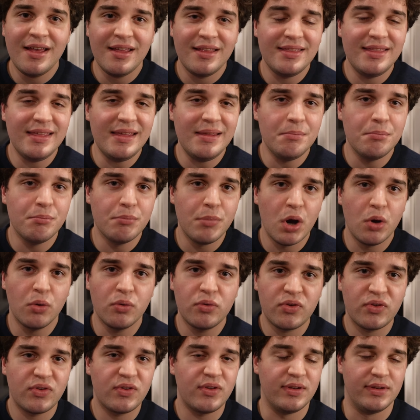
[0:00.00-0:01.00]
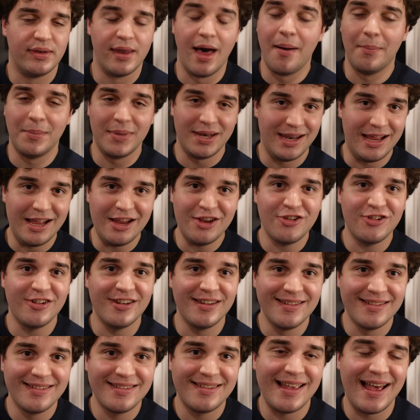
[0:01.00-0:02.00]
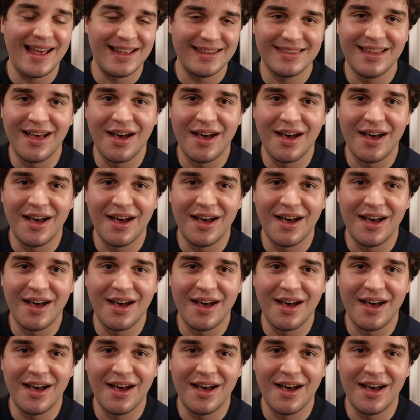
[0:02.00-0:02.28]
the most nominations at